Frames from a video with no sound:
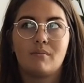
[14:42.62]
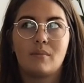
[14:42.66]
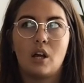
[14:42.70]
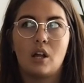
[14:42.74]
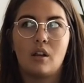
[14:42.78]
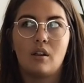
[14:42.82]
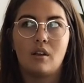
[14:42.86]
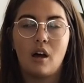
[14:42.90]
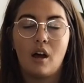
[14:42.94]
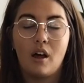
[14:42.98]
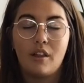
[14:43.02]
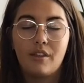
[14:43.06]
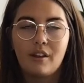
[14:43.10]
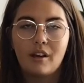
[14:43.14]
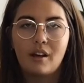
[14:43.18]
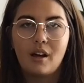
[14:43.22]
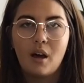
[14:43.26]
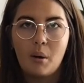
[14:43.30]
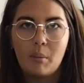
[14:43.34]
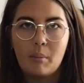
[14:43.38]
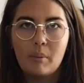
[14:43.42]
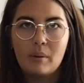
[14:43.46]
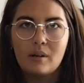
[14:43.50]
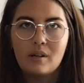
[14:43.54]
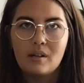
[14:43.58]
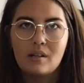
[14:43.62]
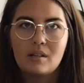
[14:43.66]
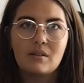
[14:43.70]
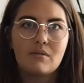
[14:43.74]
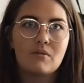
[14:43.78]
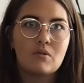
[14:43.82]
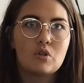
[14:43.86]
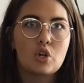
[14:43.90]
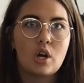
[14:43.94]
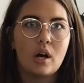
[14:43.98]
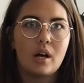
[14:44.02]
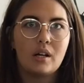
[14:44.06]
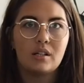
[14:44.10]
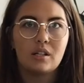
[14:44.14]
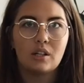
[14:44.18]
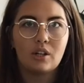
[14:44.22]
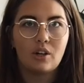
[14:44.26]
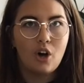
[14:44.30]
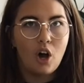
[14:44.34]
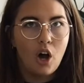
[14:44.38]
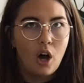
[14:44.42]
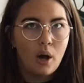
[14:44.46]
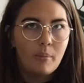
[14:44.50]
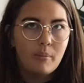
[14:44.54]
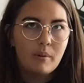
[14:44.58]
other companies have tried to
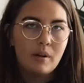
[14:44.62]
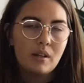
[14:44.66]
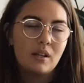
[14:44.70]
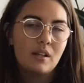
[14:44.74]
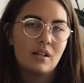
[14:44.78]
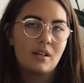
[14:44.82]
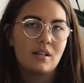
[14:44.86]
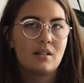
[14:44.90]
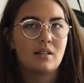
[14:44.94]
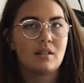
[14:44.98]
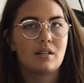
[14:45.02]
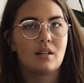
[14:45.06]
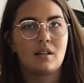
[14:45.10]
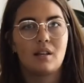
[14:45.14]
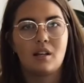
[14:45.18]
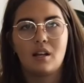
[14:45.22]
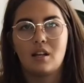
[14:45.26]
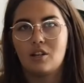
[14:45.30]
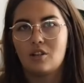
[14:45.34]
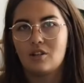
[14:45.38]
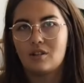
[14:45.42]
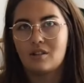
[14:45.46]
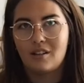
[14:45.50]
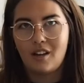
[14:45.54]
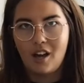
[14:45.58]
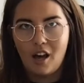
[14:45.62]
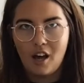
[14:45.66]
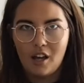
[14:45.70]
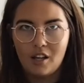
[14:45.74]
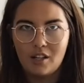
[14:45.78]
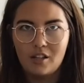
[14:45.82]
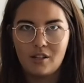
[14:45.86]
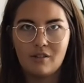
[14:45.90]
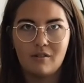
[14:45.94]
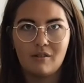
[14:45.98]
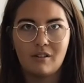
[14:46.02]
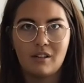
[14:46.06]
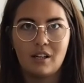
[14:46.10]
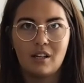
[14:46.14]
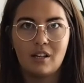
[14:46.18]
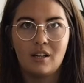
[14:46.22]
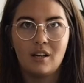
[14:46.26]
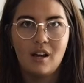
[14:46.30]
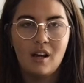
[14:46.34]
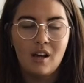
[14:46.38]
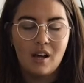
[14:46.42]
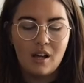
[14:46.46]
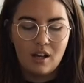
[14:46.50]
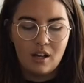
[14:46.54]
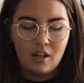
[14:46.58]
copy this and they just can't do it.
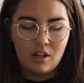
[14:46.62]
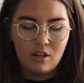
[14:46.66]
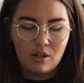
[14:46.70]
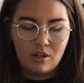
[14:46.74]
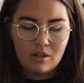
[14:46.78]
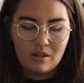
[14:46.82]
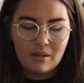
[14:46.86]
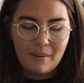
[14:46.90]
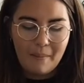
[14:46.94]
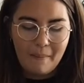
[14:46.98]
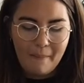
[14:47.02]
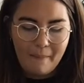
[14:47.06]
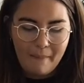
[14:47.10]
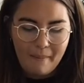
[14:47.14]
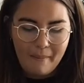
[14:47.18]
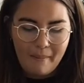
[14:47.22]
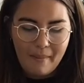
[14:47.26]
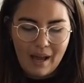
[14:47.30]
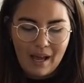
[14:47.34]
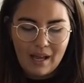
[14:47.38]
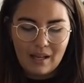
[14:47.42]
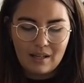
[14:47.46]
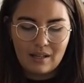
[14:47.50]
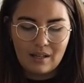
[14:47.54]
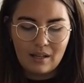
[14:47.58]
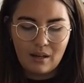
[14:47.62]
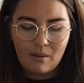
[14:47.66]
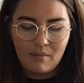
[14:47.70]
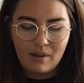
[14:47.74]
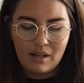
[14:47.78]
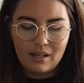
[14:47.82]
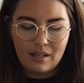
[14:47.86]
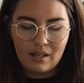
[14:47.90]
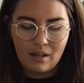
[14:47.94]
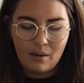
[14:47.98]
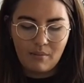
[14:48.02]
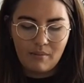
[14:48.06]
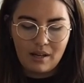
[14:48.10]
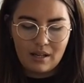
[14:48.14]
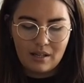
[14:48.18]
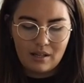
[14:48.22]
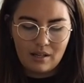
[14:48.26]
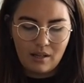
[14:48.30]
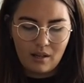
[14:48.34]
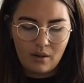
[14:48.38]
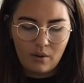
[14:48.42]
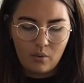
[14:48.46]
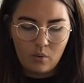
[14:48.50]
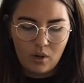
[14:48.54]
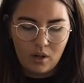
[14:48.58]
It's just amazing, amazing,
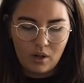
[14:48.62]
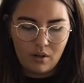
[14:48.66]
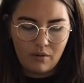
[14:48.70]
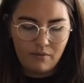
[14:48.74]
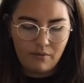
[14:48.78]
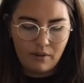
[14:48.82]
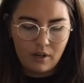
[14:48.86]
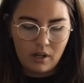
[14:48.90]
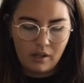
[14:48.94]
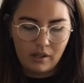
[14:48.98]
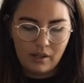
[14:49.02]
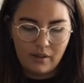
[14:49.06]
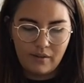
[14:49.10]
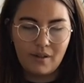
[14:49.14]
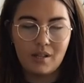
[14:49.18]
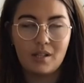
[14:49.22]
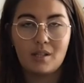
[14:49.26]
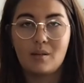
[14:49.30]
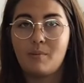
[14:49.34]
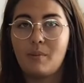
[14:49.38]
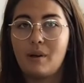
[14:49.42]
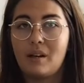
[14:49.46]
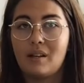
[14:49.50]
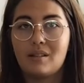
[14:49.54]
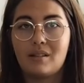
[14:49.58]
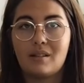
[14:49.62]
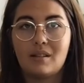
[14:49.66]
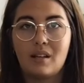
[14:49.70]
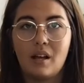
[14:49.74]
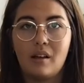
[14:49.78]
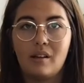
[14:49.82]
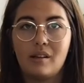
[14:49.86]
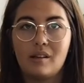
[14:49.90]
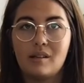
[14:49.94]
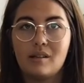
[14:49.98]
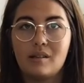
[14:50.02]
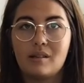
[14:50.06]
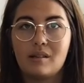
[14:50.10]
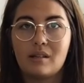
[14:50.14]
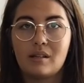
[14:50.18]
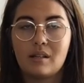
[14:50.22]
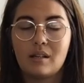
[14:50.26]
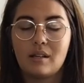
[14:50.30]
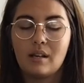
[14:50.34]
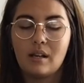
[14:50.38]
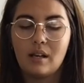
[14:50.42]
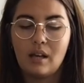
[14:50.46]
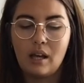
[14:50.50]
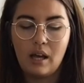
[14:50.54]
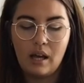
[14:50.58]
amazing. One of Young Living's best sellers.
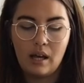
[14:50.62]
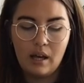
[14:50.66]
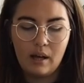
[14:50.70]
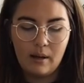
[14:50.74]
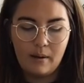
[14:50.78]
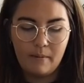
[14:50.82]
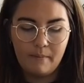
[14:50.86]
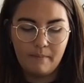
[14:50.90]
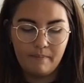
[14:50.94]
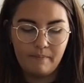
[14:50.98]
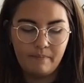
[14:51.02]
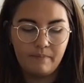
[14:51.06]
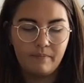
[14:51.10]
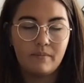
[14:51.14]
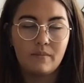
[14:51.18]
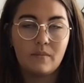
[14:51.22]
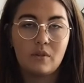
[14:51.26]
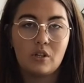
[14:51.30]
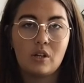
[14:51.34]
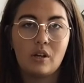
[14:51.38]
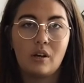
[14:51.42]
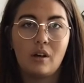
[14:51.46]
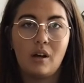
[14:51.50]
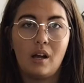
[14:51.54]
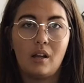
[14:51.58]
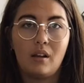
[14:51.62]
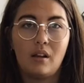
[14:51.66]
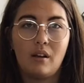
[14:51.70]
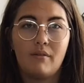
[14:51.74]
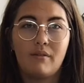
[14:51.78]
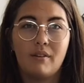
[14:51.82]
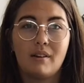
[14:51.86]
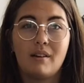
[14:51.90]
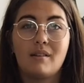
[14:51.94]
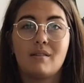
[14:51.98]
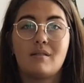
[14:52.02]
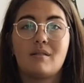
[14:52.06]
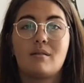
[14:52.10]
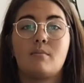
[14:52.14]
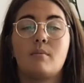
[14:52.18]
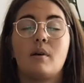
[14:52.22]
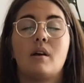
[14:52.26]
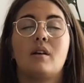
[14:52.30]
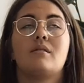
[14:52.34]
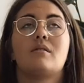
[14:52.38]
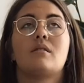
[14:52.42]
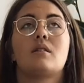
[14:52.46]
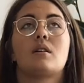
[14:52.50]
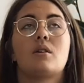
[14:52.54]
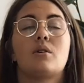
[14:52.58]
So I love it. It
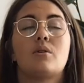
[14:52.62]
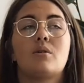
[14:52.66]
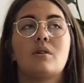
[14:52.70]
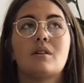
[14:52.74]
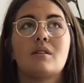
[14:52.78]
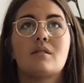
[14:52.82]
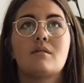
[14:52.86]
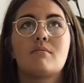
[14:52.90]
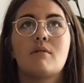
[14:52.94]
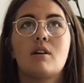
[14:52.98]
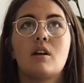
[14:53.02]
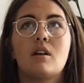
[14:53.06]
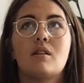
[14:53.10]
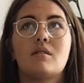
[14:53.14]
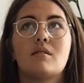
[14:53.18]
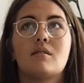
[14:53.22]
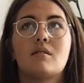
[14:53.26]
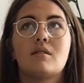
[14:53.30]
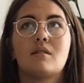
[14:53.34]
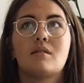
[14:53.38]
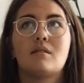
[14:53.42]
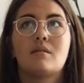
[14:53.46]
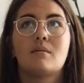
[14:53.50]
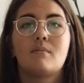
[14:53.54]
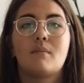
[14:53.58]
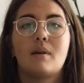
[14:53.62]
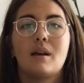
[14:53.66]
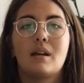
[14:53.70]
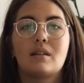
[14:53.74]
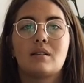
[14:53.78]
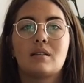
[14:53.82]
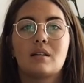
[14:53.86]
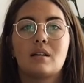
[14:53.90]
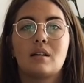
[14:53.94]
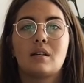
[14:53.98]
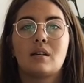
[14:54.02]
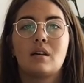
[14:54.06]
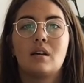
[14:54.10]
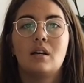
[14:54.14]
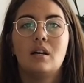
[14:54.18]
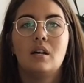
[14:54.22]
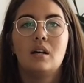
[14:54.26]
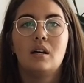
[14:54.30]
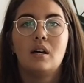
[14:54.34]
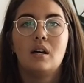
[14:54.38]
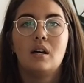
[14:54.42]
smells like Christmas. It's amazing.